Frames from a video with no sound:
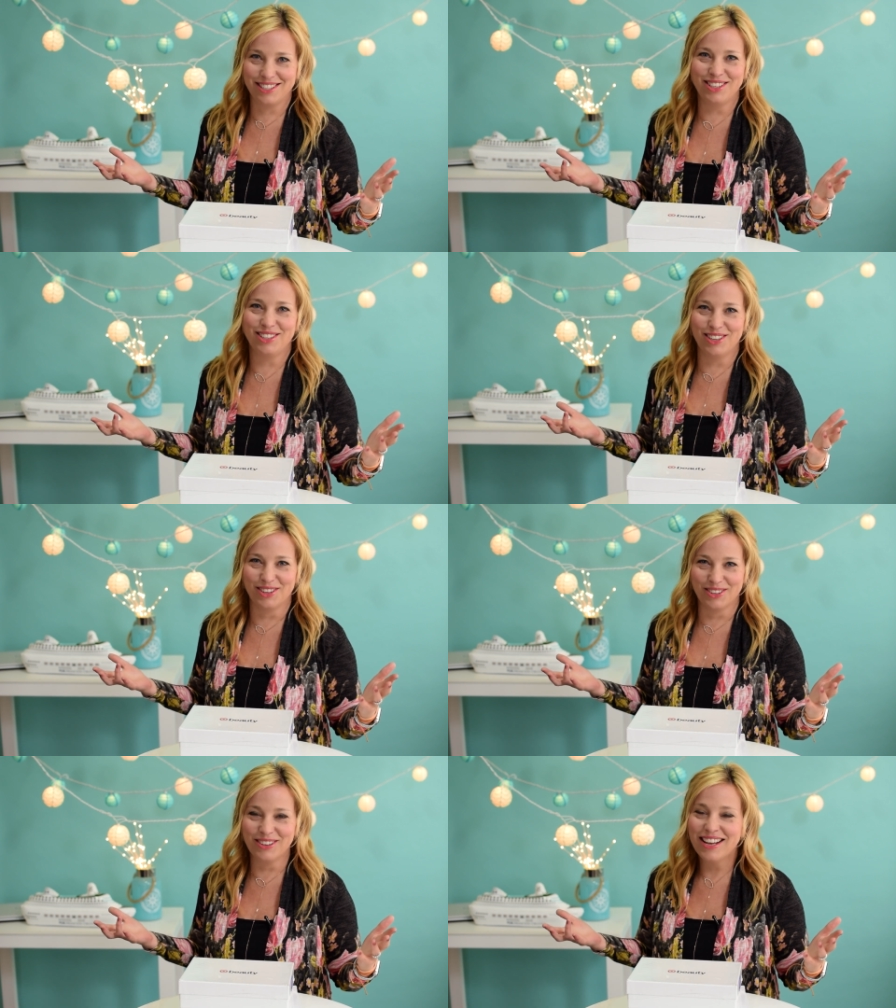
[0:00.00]
to
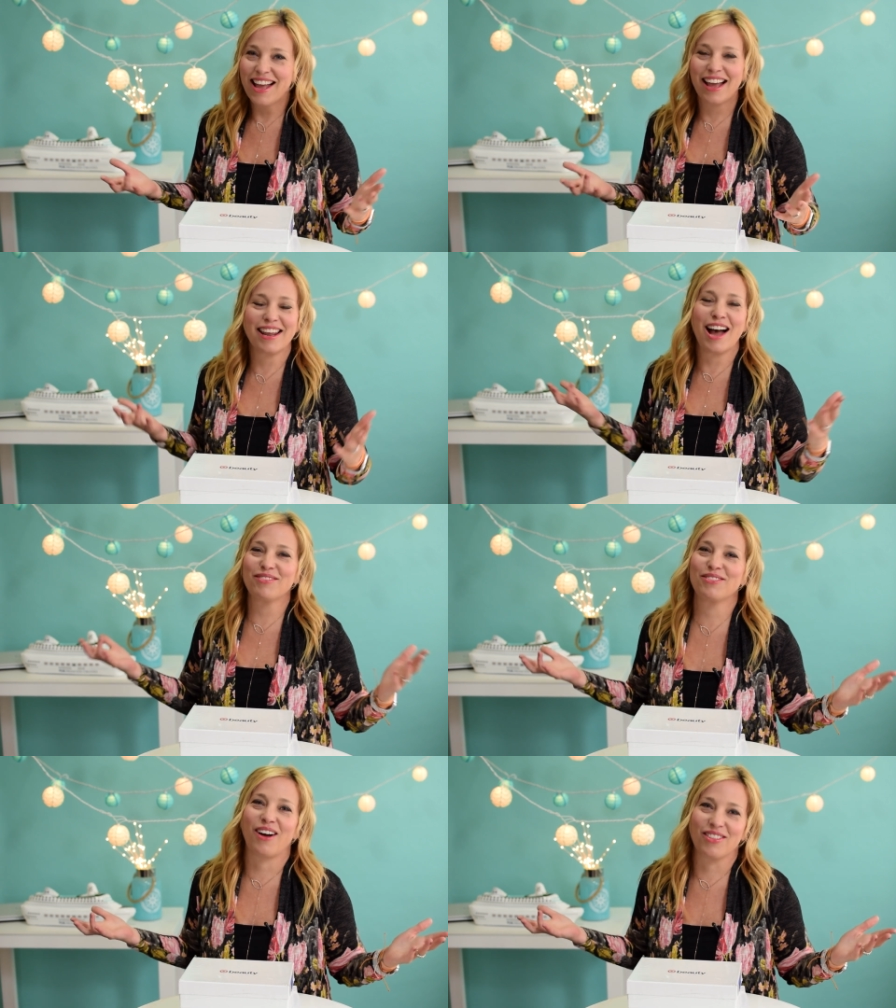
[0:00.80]
you. And
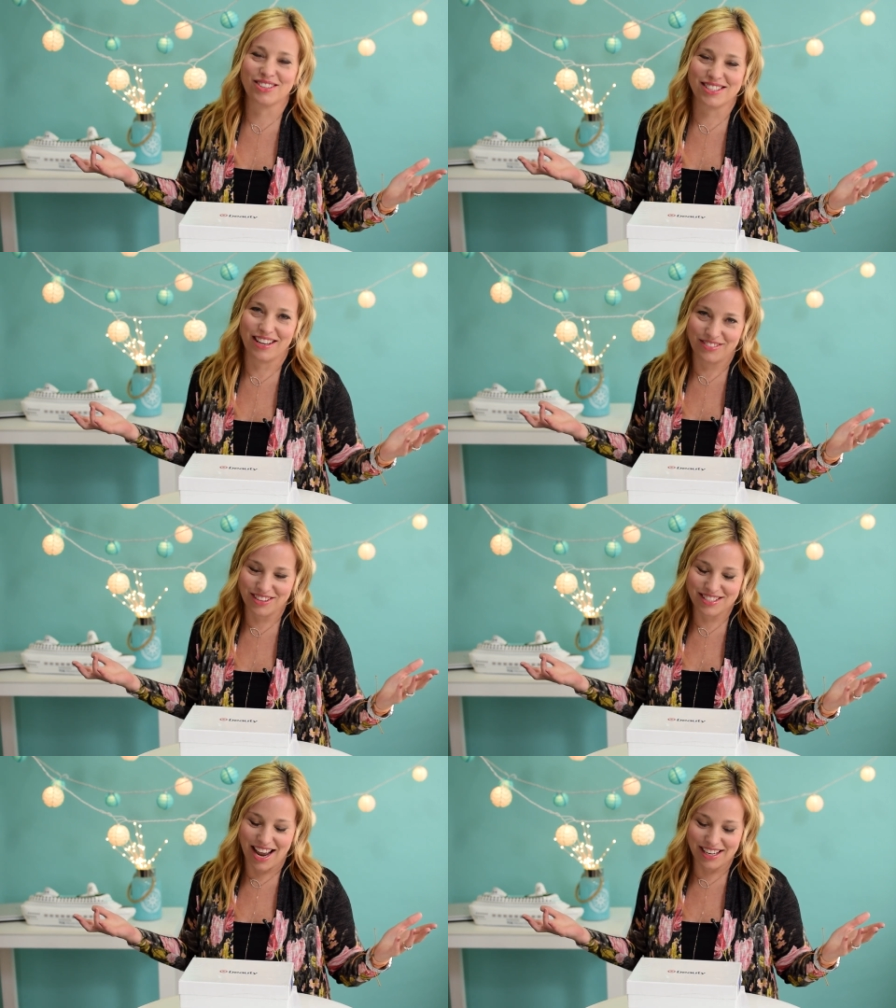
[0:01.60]
happy Father's Day if
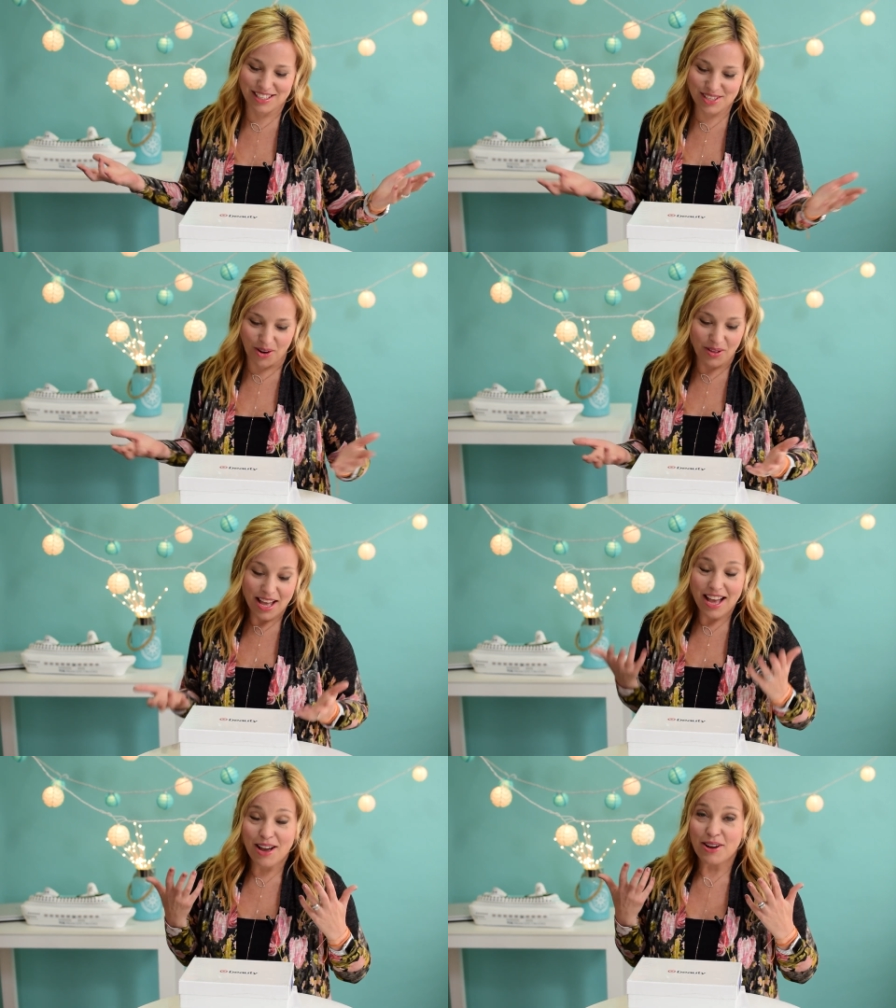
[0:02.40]
you're a daddy. So,
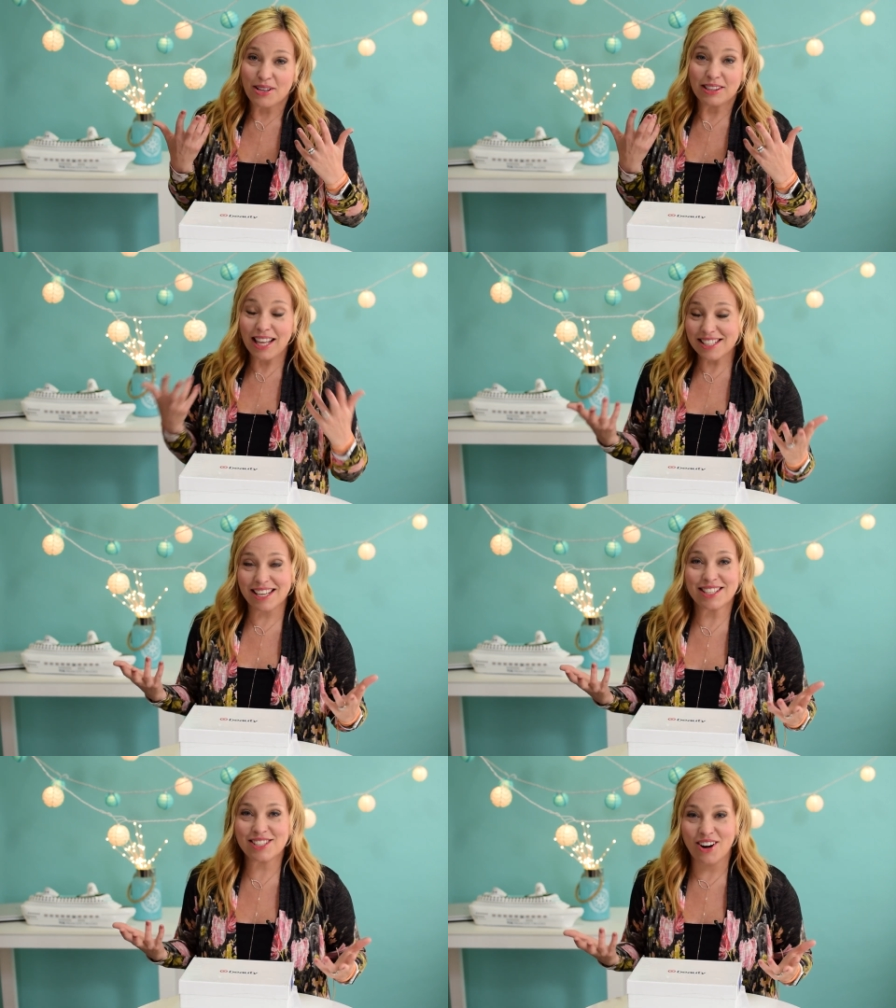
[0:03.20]
let's
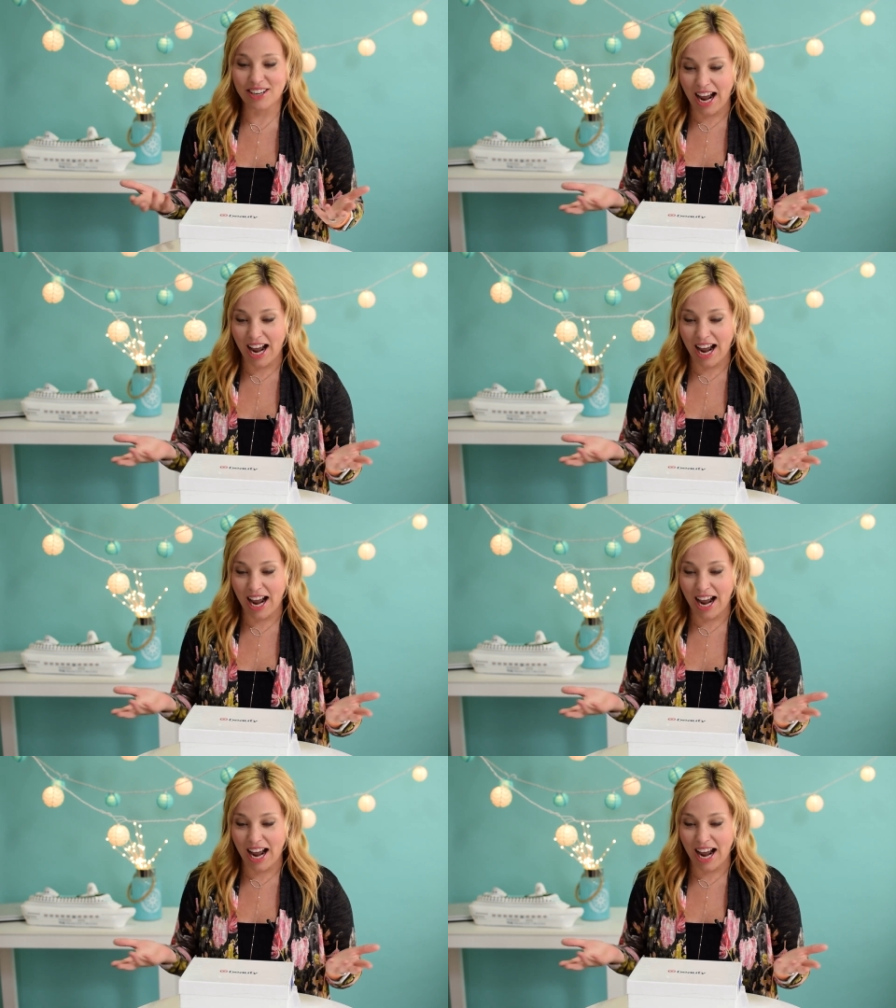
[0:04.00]
get started.